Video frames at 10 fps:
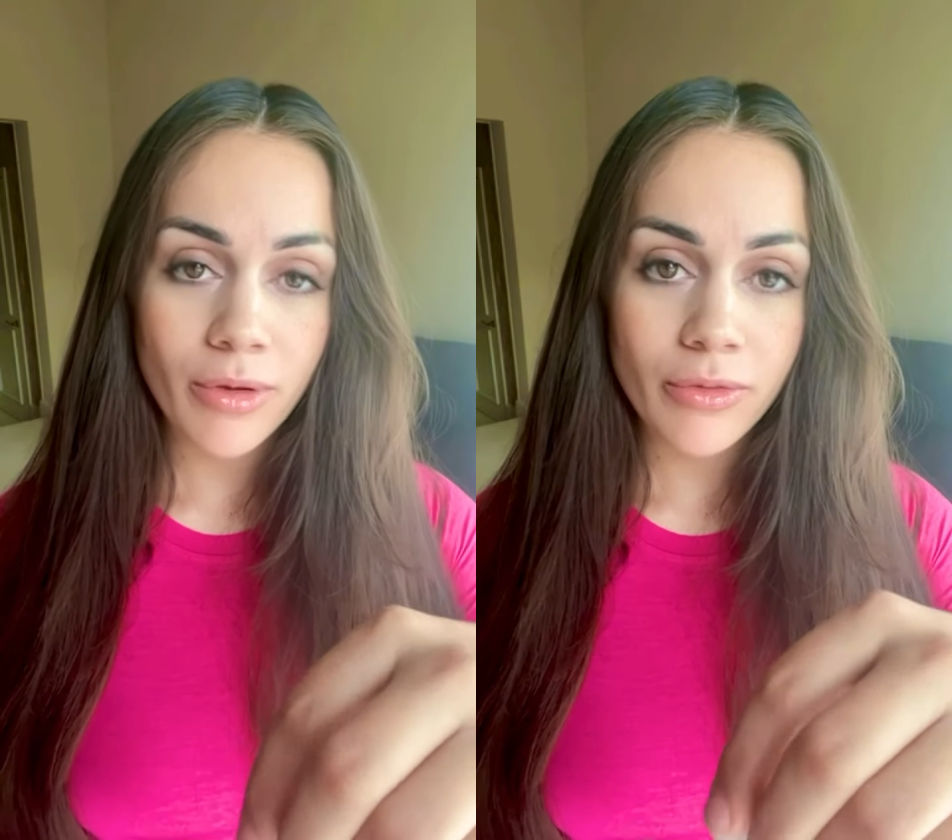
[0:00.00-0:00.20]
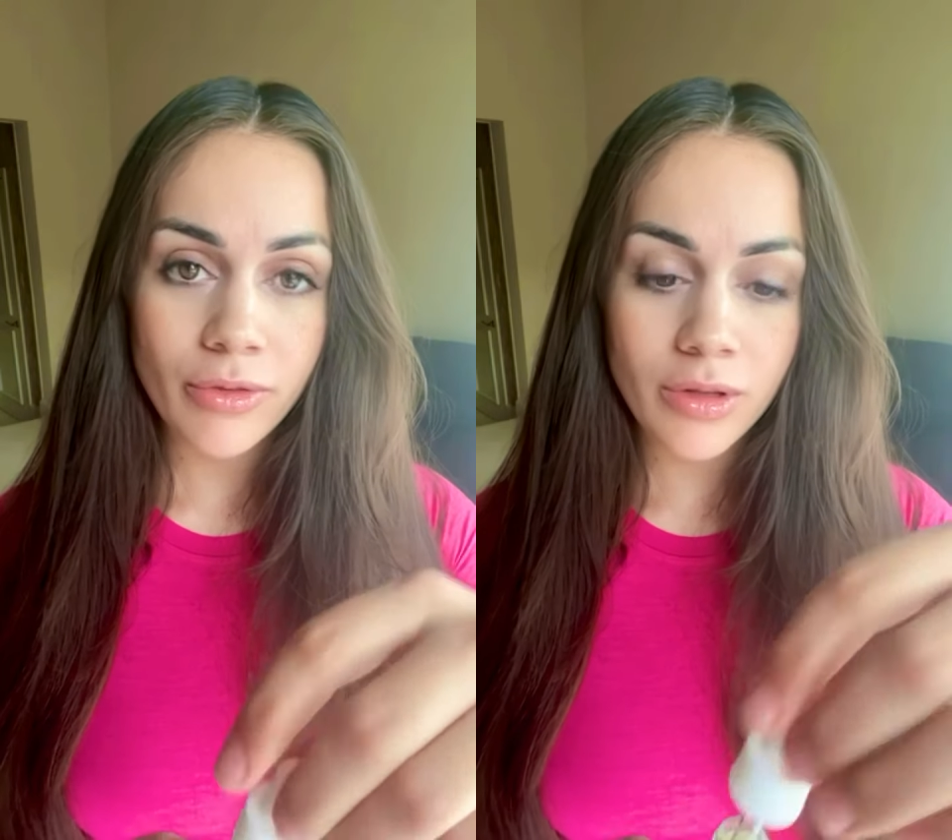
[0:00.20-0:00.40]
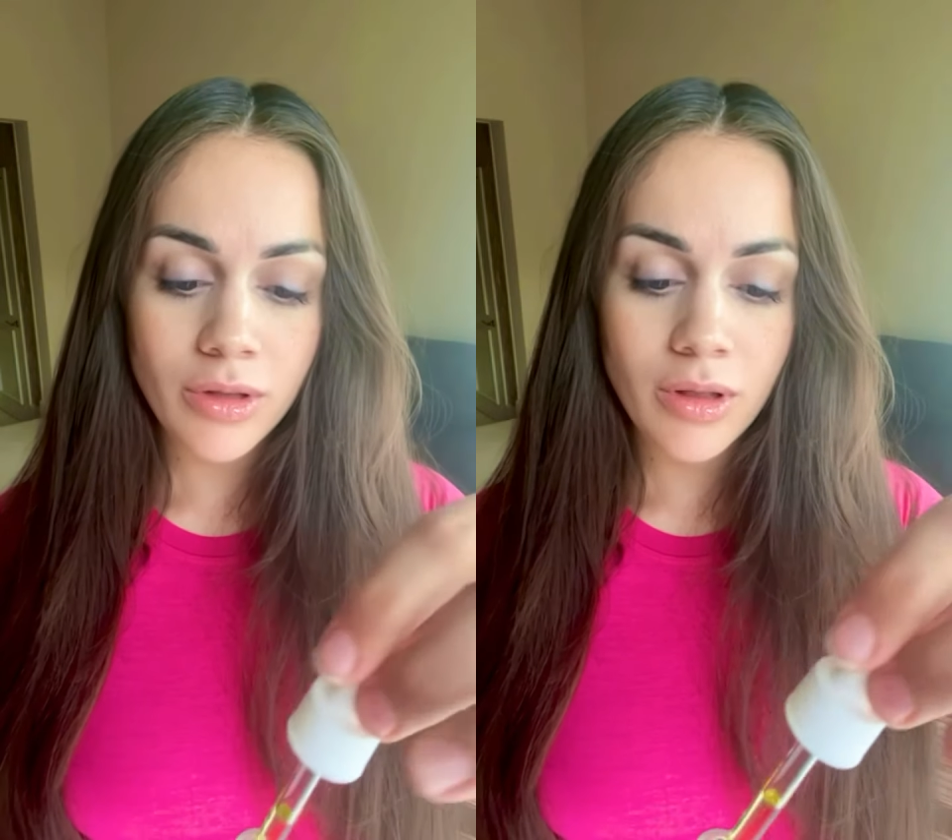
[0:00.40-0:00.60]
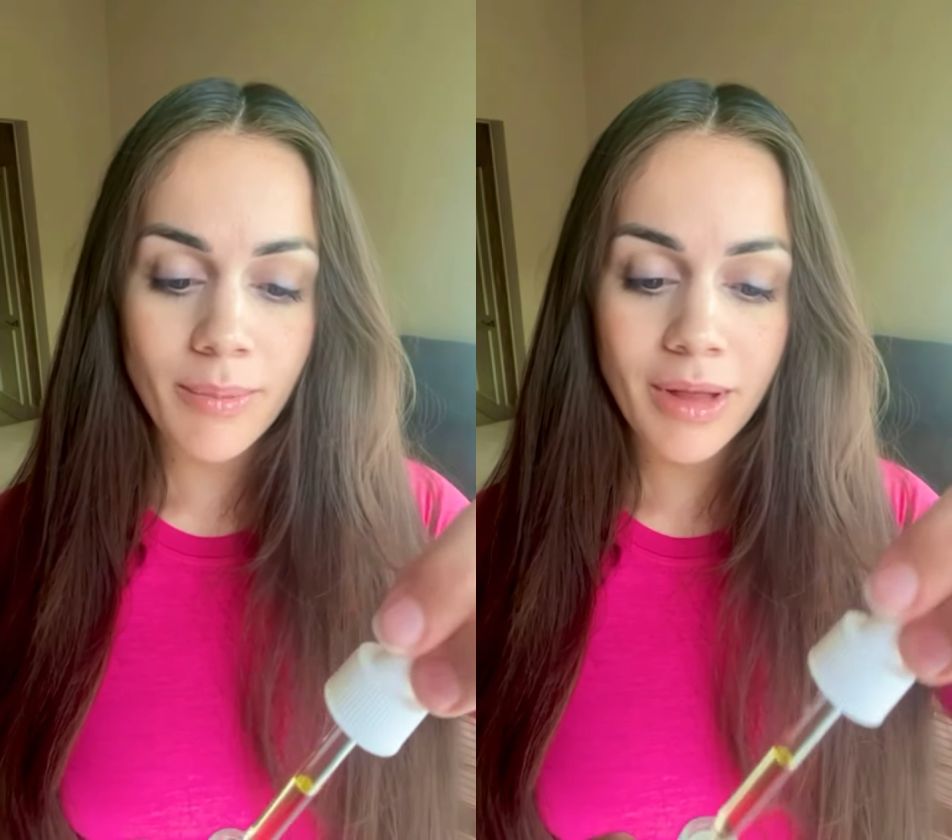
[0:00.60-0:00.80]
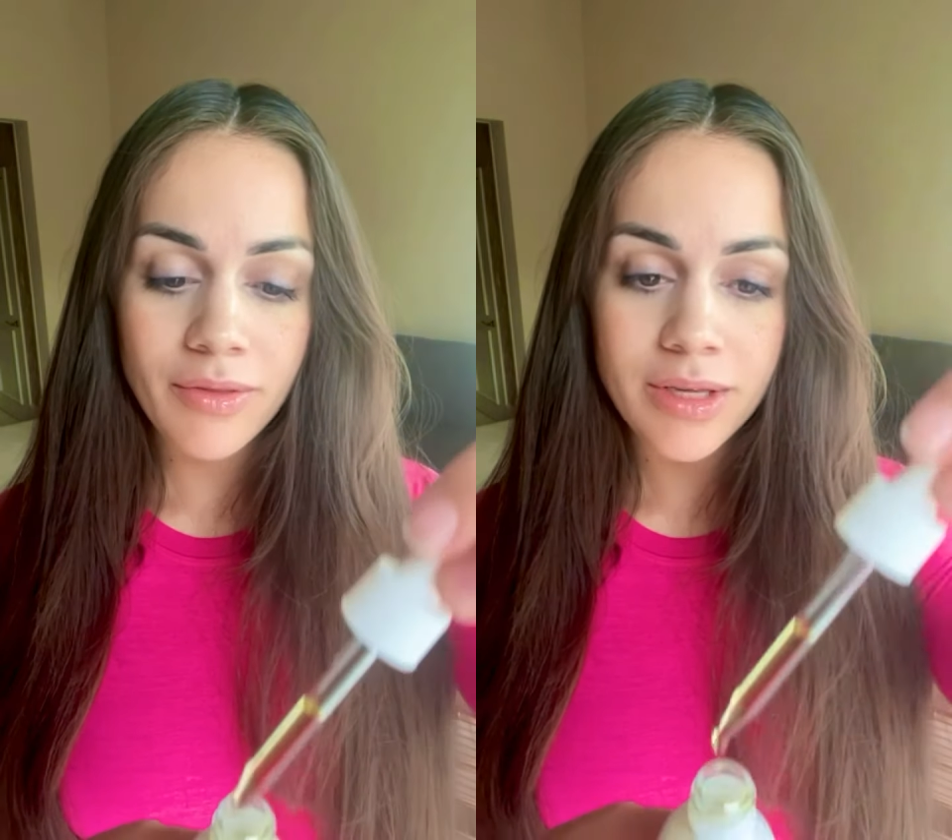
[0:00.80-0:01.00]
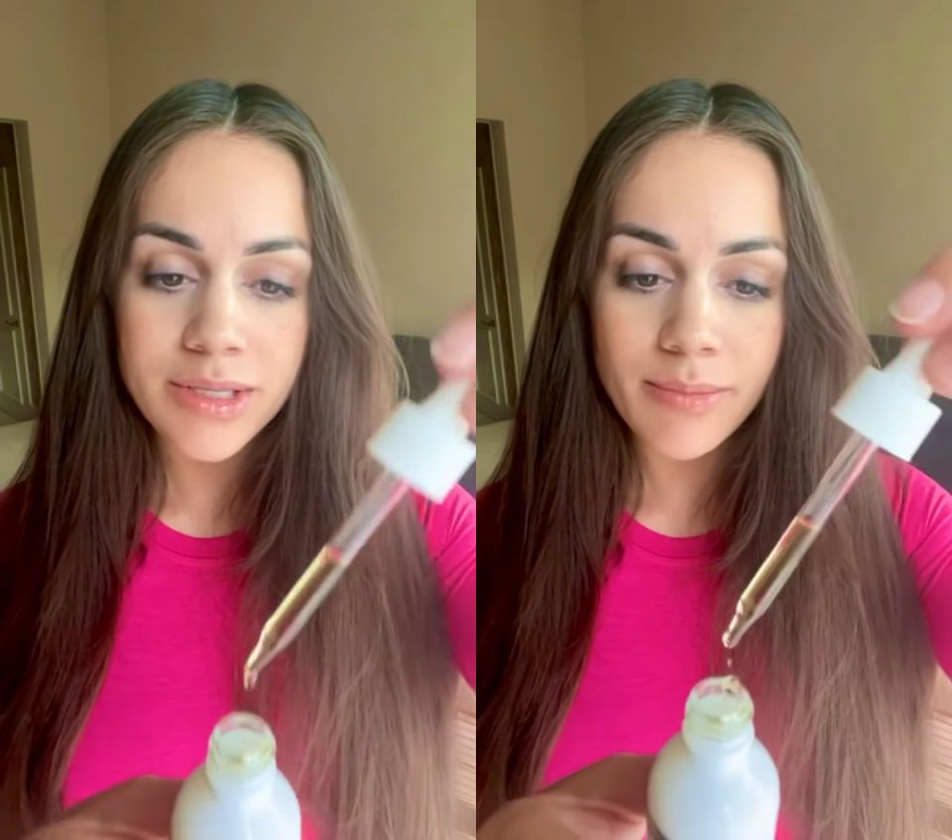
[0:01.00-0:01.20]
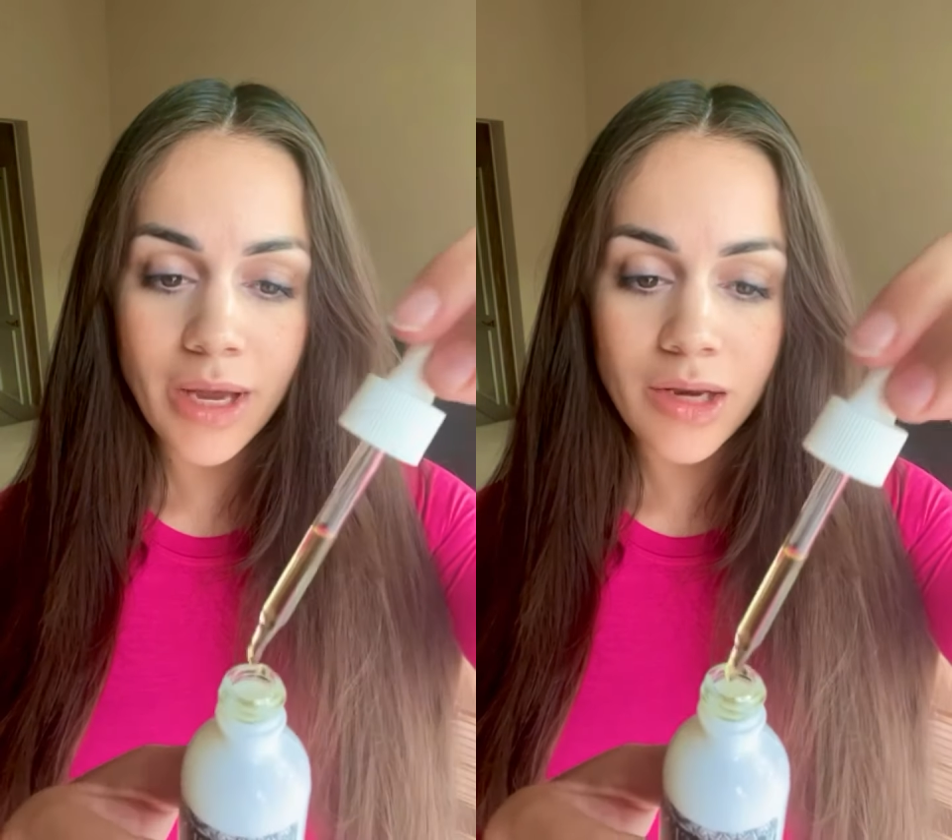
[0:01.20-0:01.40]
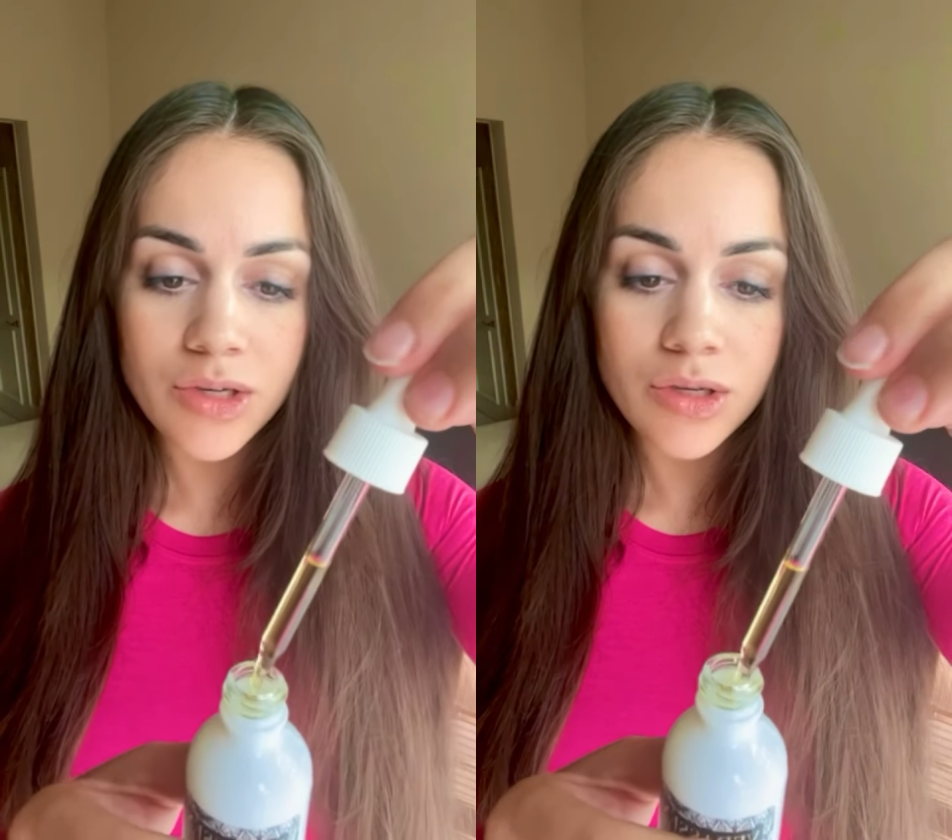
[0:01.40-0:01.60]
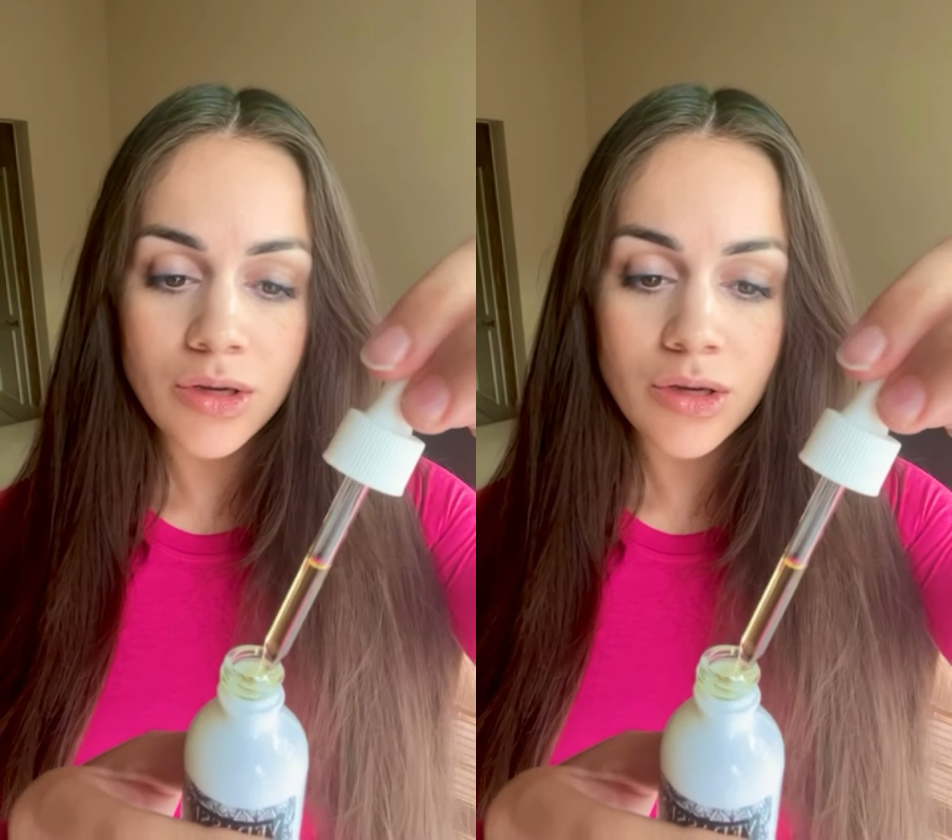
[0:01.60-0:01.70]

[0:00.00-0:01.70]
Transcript: full, about this much,